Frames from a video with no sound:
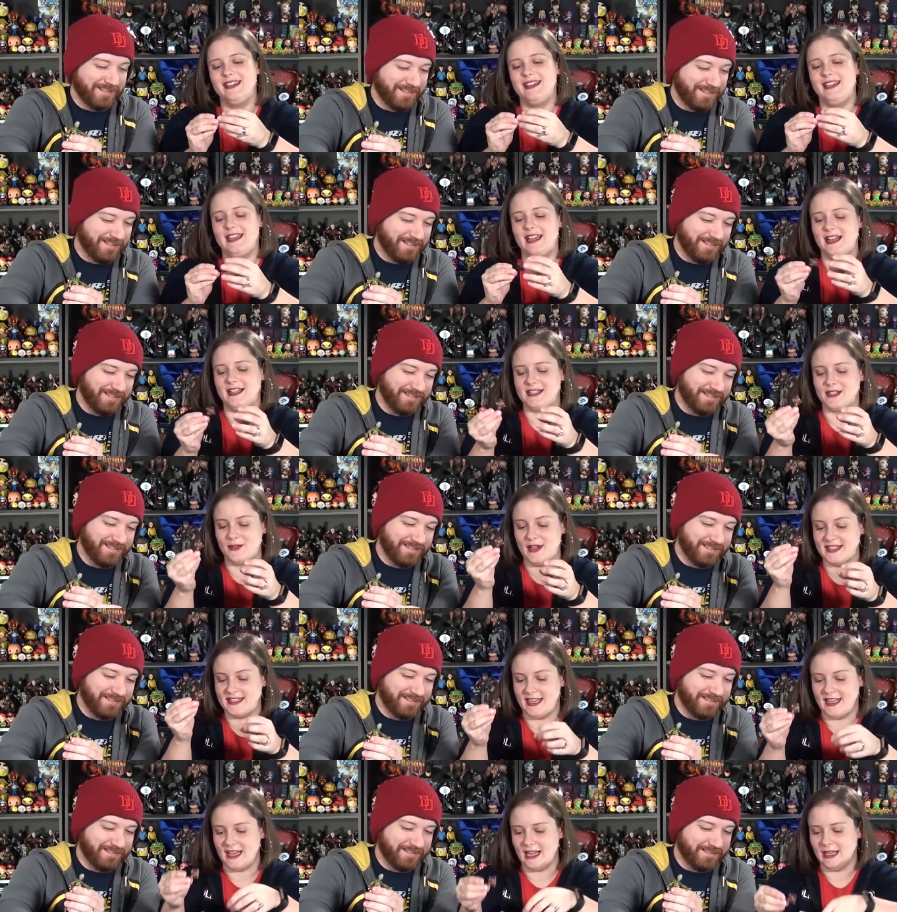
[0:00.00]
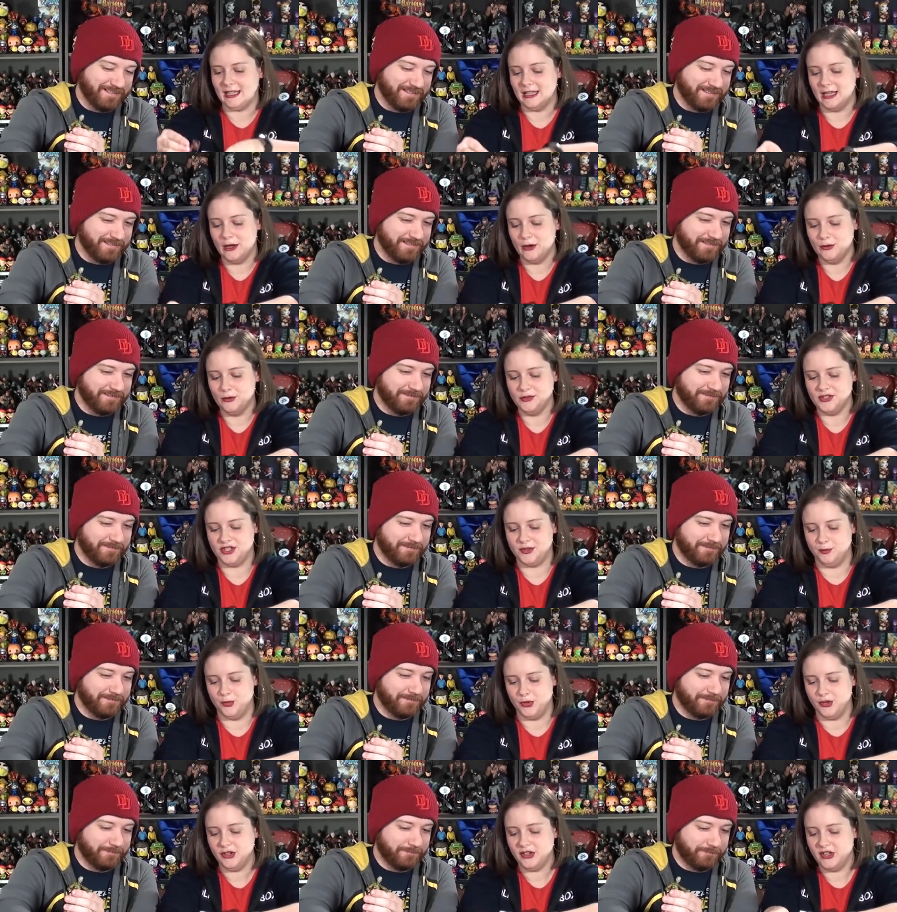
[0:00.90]
Speaker 1: He also has a
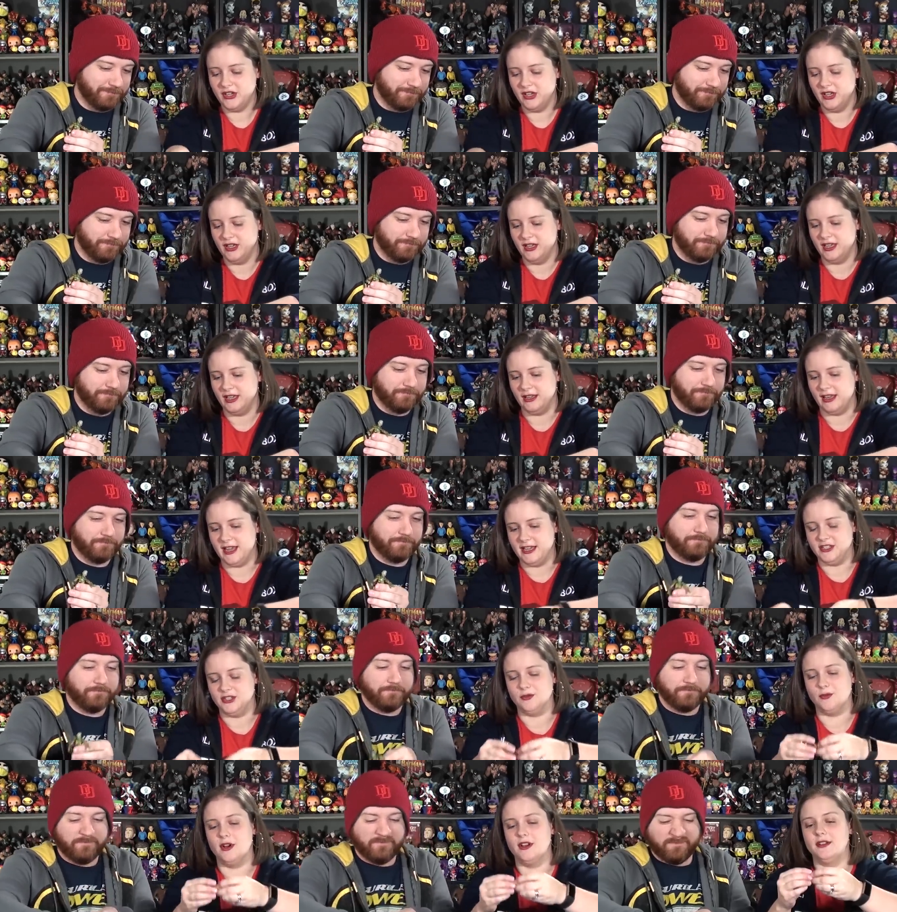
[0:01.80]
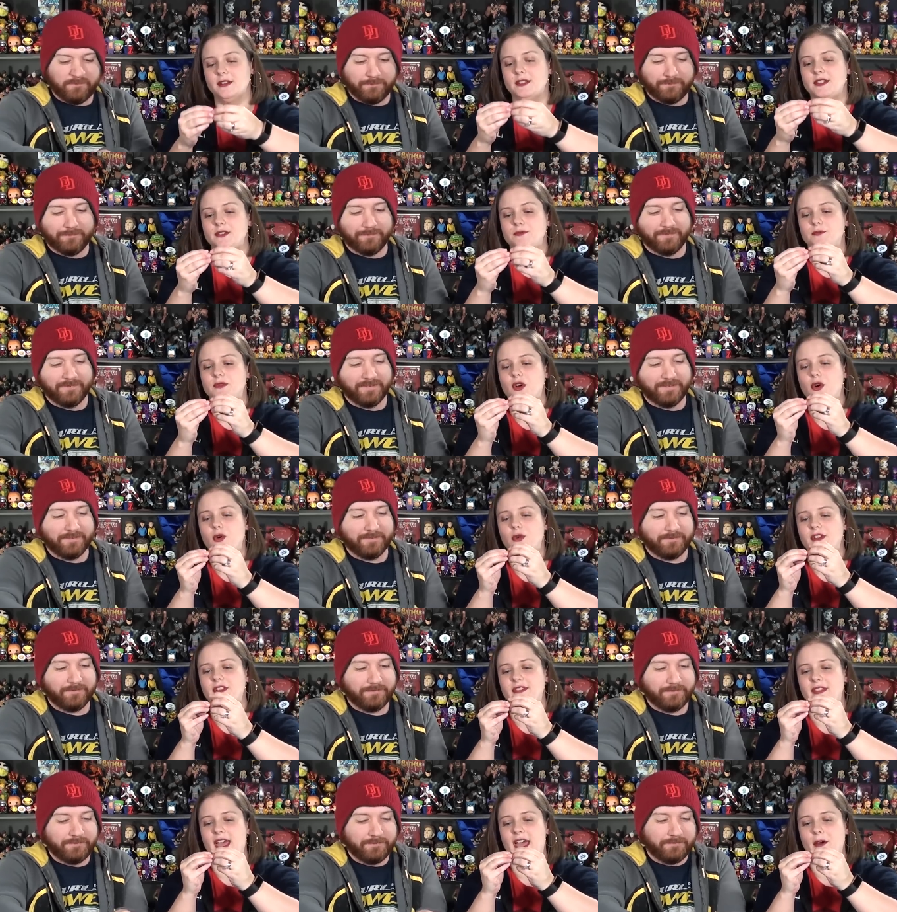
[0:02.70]
closed book, in case you wanted him to
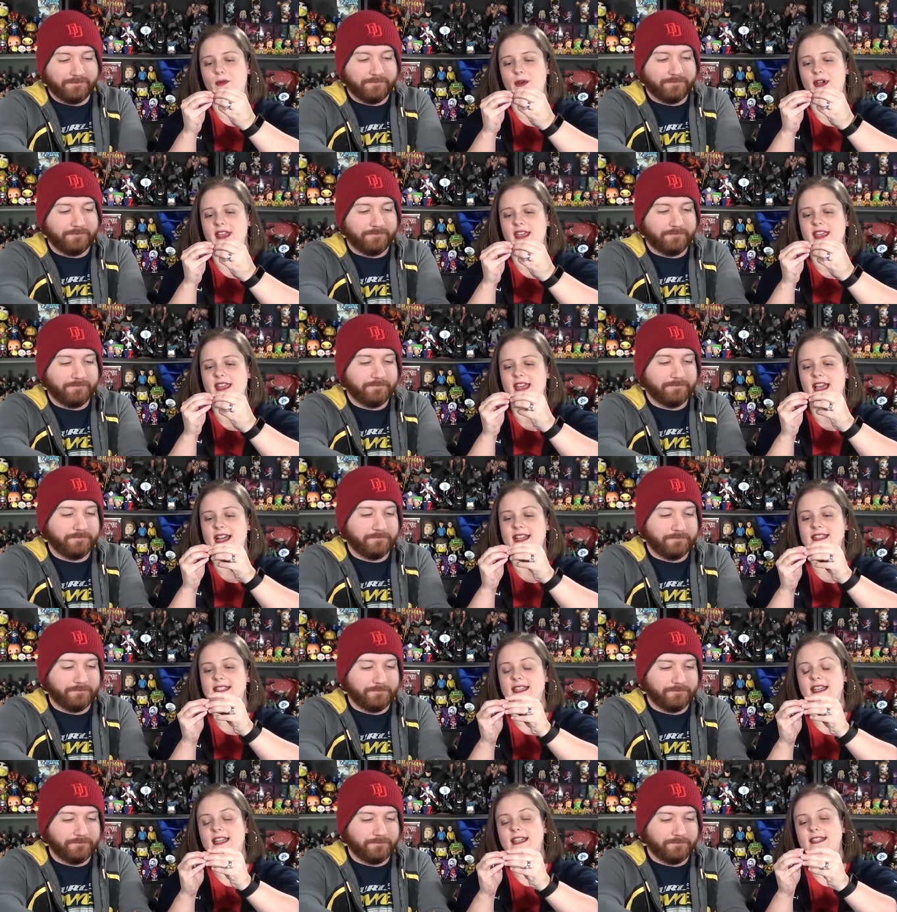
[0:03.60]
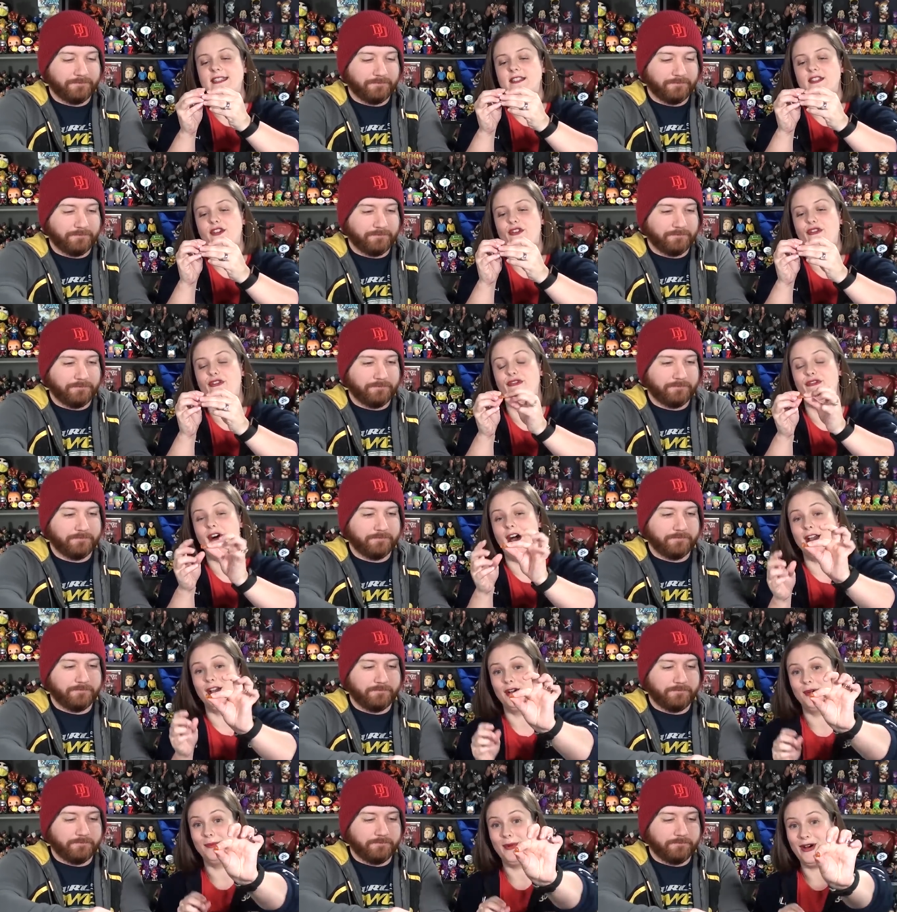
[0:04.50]
hold it that way. He has a little
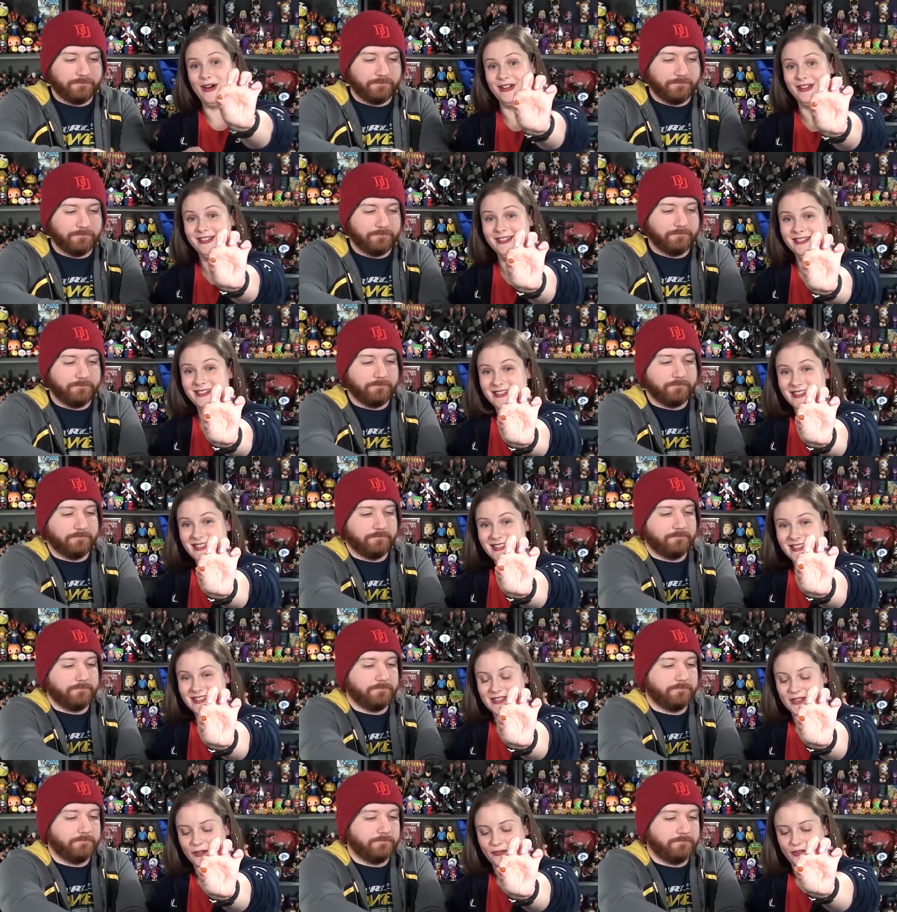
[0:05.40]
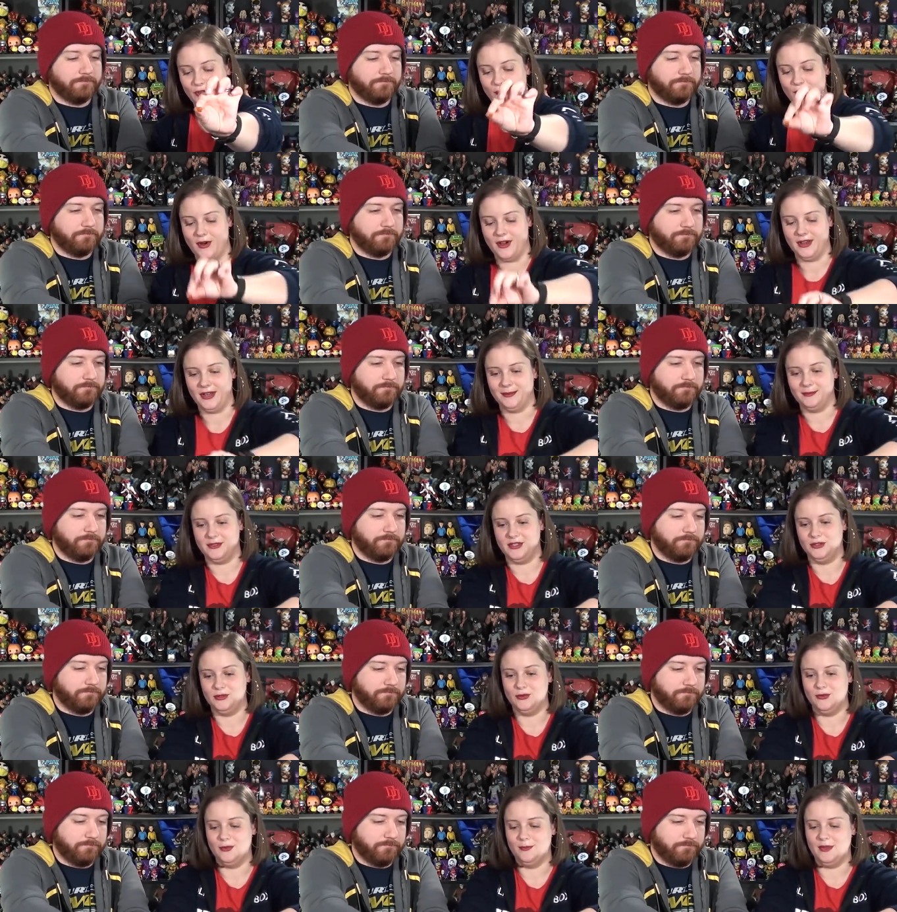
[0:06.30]
fireball, so if you want
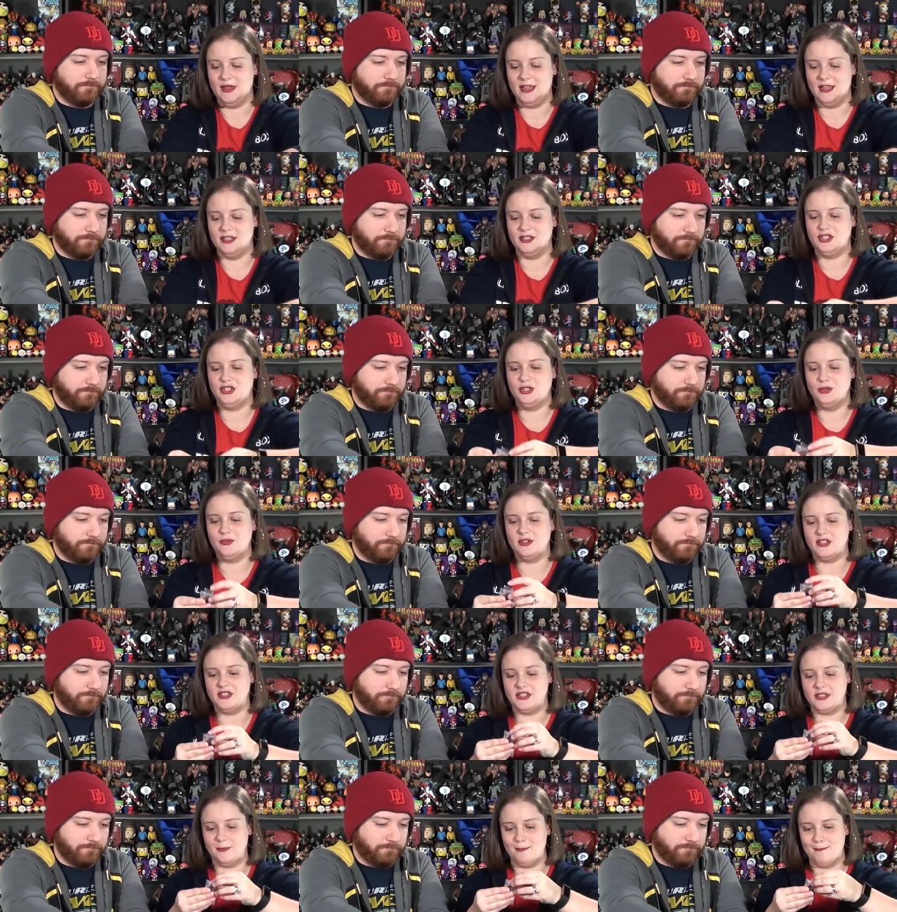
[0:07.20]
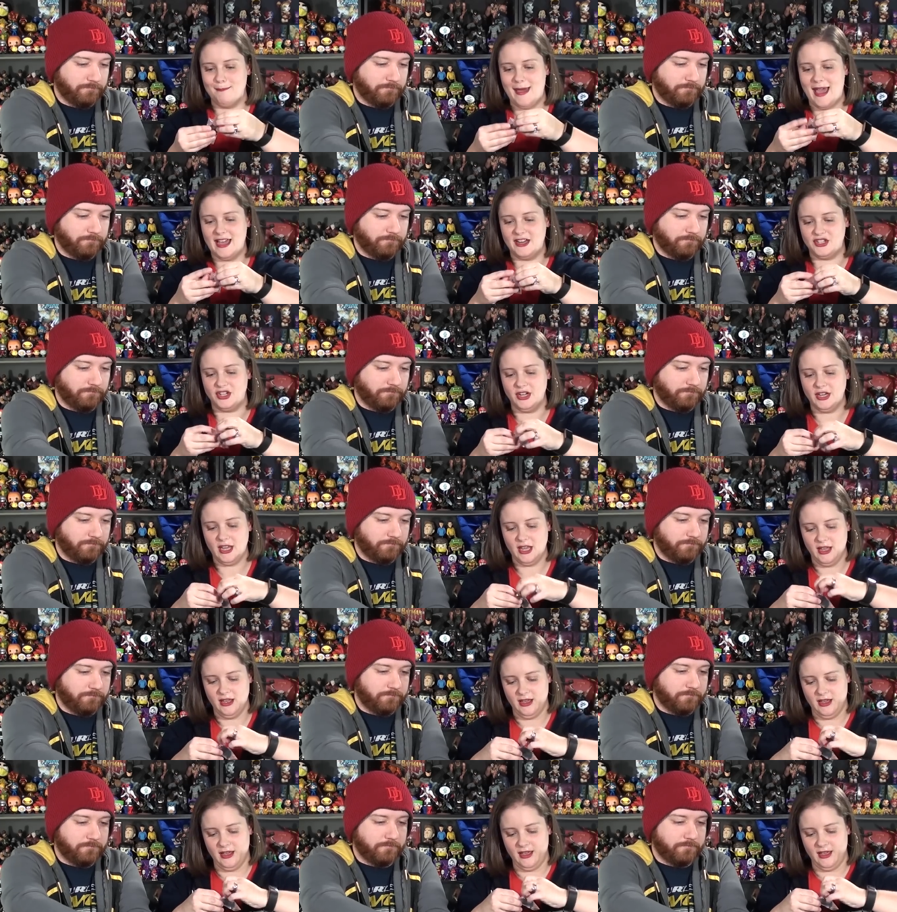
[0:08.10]
him to be shooting some magic.